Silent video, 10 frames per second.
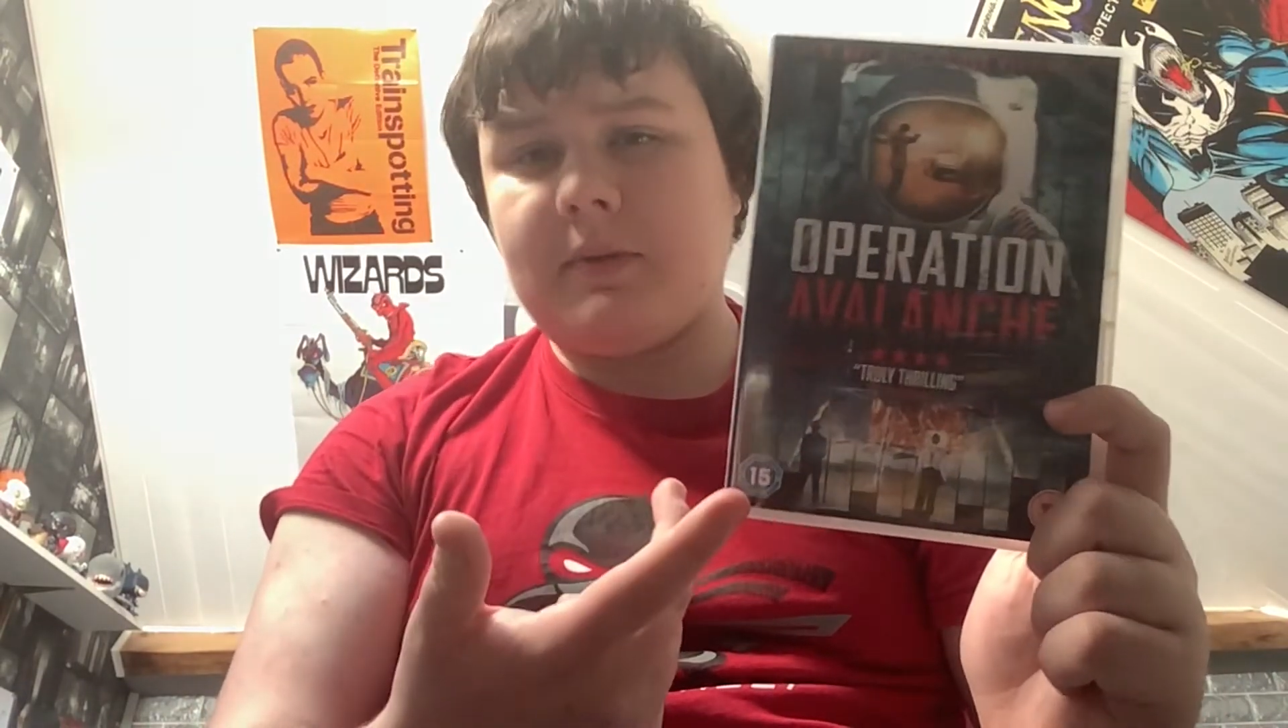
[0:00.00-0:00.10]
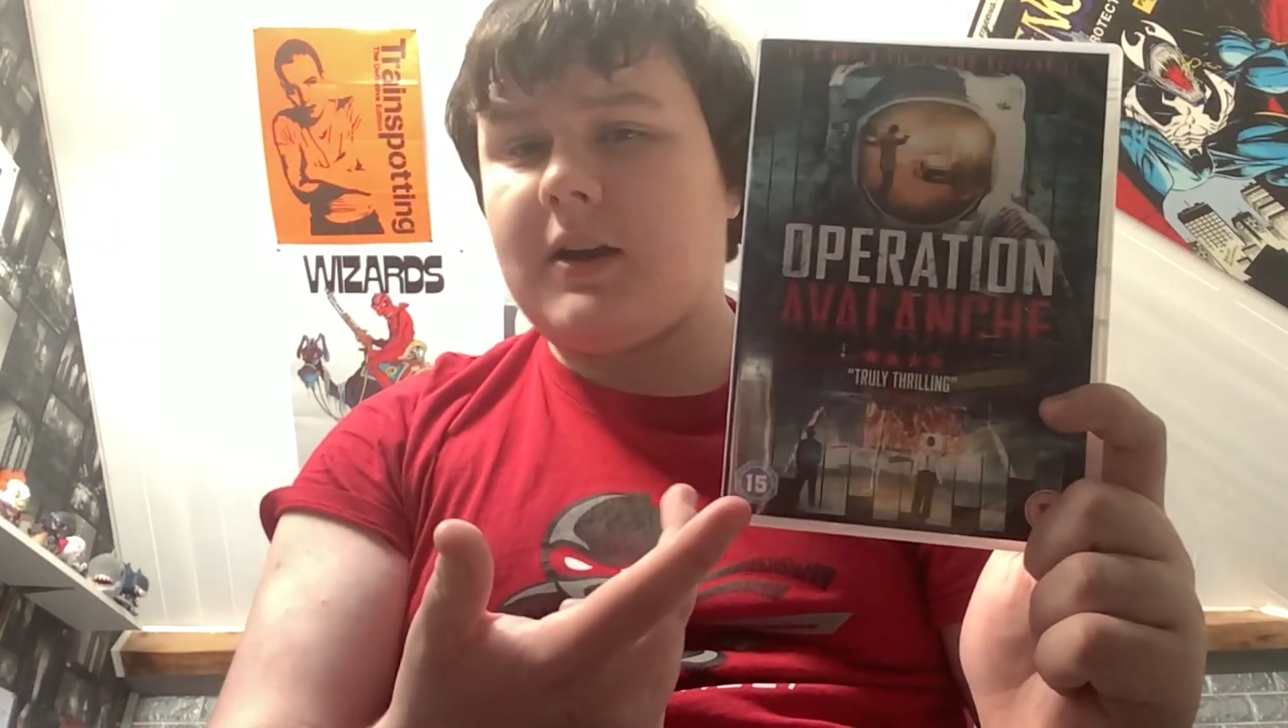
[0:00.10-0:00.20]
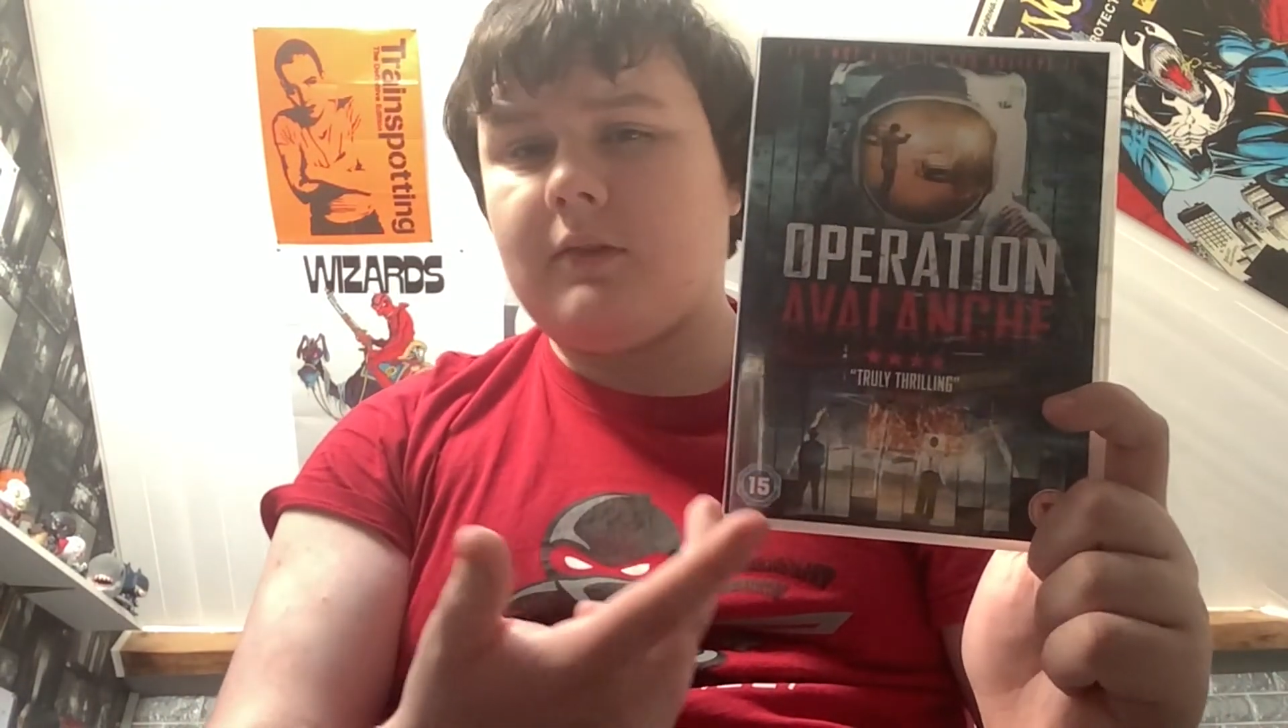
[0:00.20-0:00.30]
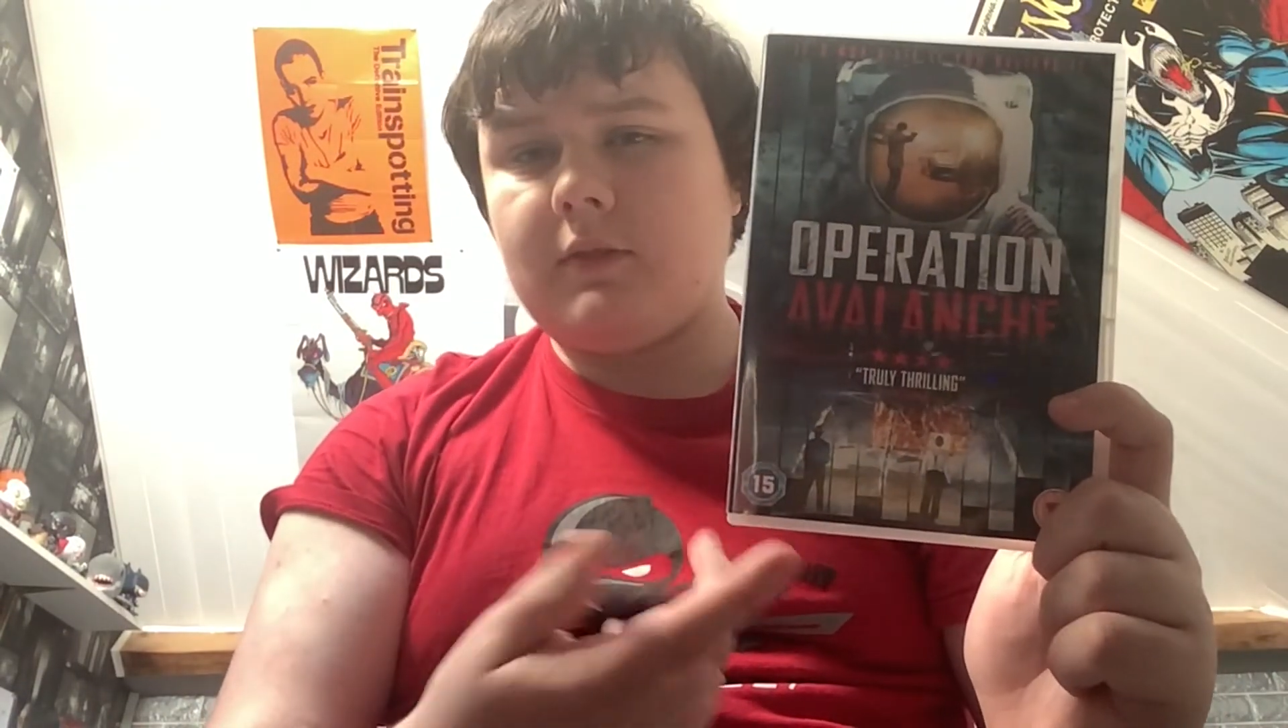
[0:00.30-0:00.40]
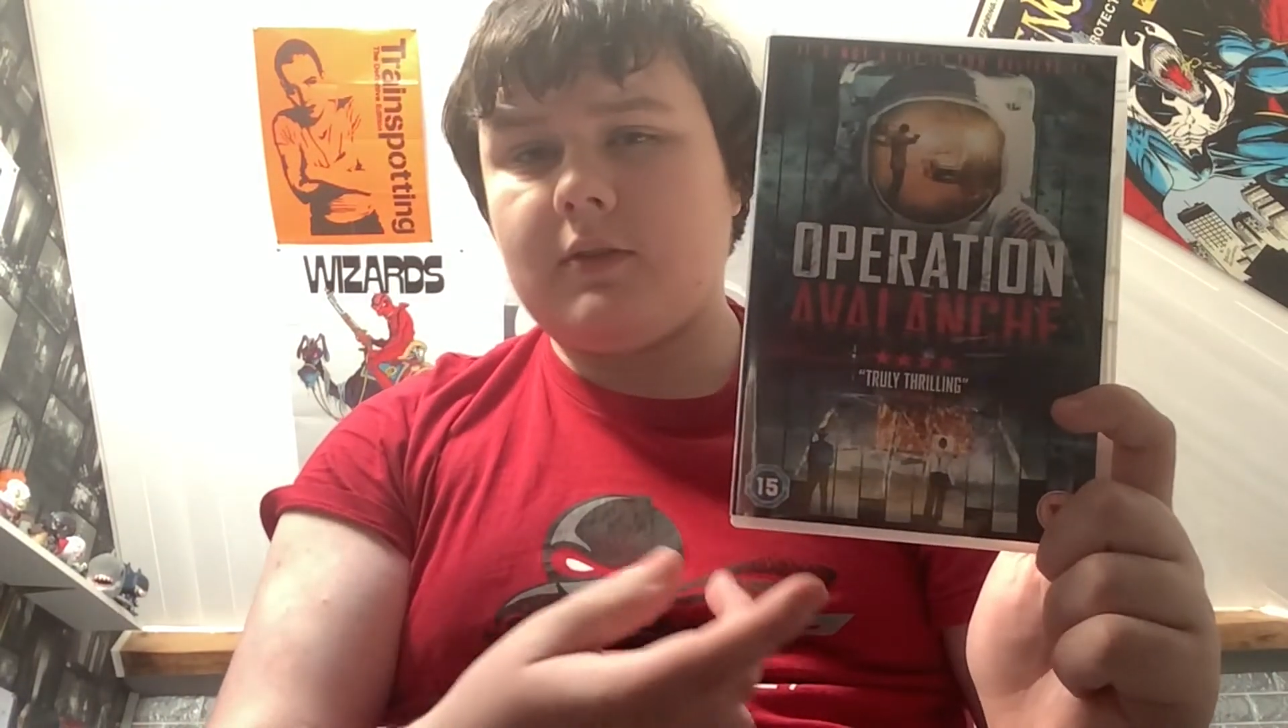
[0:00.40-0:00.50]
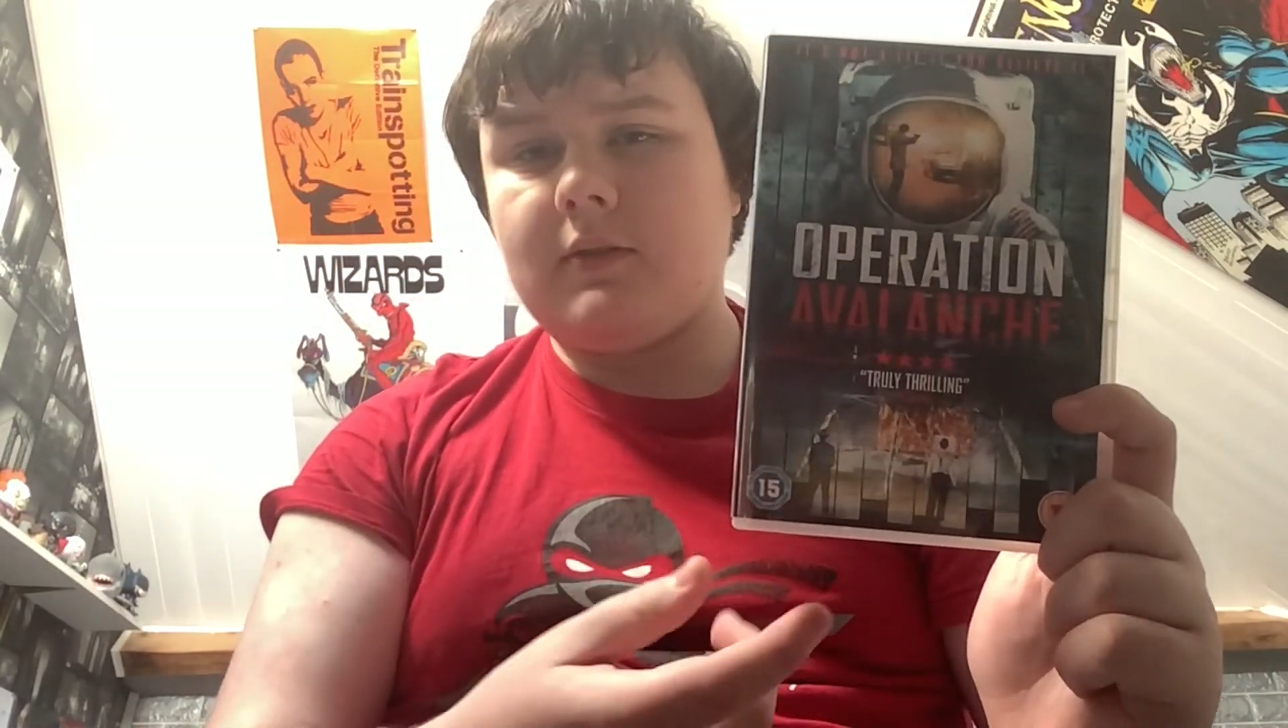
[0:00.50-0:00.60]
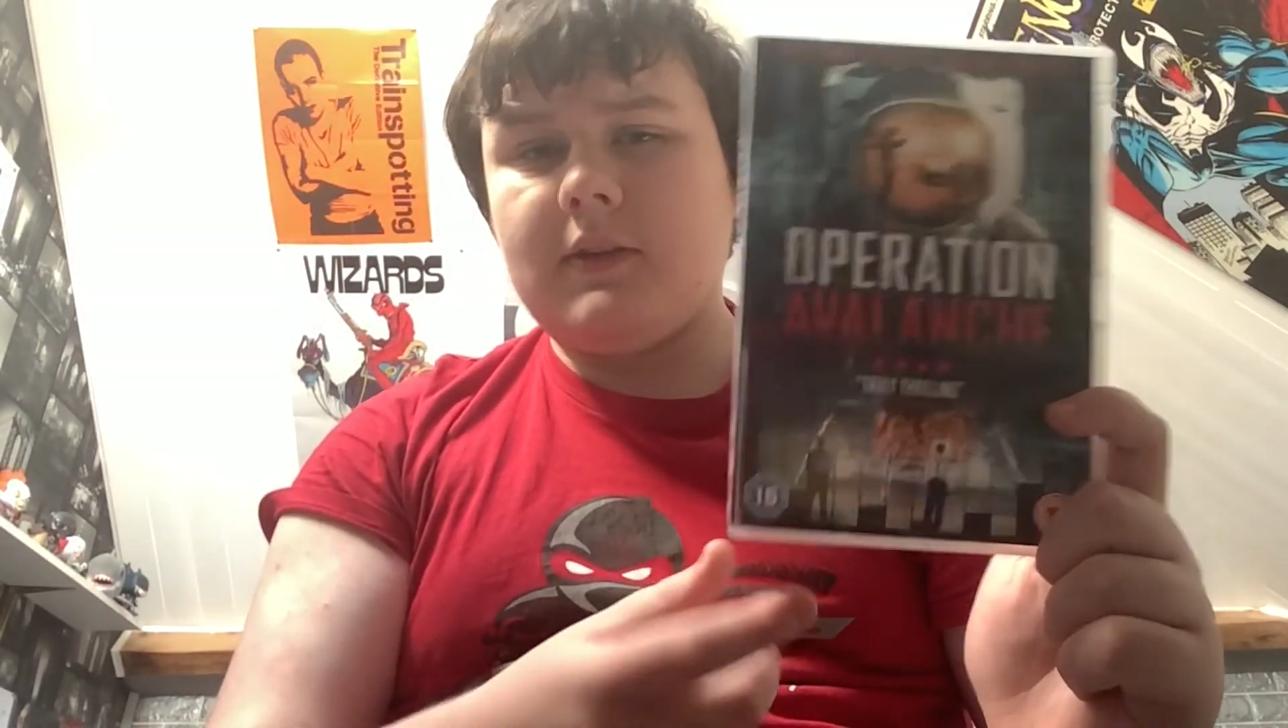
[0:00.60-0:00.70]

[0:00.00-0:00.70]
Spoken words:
cover